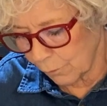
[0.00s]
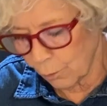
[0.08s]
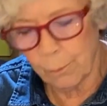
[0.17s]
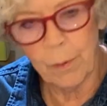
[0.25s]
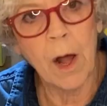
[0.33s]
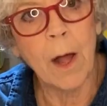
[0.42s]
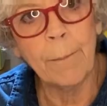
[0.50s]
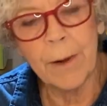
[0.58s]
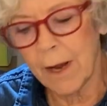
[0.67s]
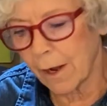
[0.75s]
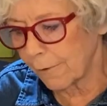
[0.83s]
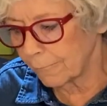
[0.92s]
pop it
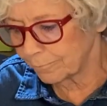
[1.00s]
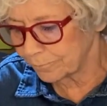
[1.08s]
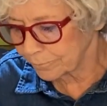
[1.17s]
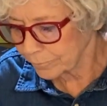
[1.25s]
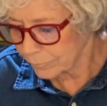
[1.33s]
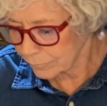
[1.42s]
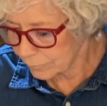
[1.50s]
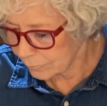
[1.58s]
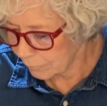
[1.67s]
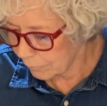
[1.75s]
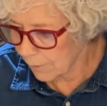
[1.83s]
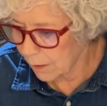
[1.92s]
out,
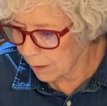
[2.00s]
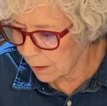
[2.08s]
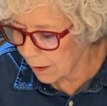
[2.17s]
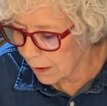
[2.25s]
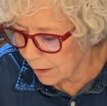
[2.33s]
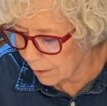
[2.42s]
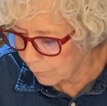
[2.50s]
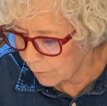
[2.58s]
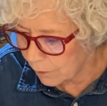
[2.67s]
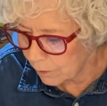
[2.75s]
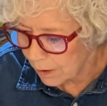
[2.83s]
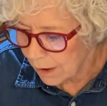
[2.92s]

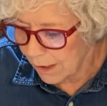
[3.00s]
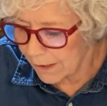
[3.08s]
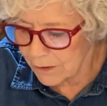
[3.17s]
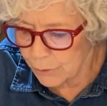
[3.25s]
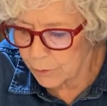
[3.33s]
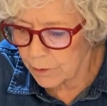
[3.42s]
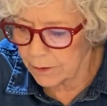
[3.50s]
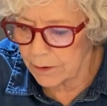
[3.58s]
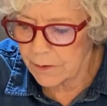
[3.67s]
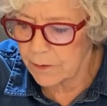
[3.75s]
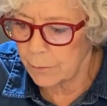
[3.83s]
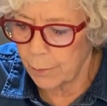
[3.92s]
and it's real
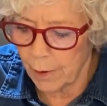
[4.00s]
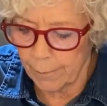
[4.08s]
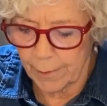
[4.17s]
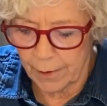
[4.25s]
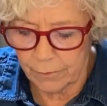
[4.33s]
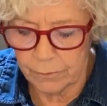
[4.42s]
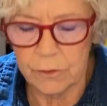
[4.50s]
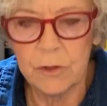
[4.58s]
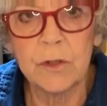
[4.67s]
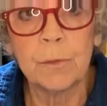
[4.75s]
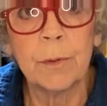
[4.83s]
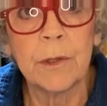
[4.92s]
easy to pop out. You
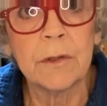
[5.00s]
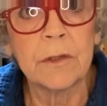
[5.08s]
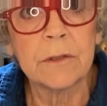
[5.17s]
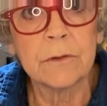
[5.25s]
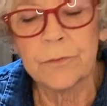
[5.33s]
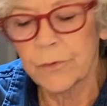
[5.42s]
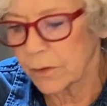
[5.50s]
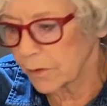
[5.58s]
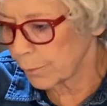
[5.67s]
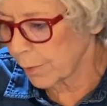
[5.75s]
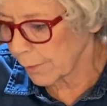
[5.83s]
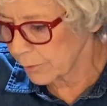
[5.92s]
just bend these little things,
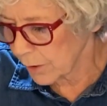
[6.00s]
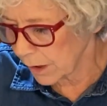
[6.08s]
it pops right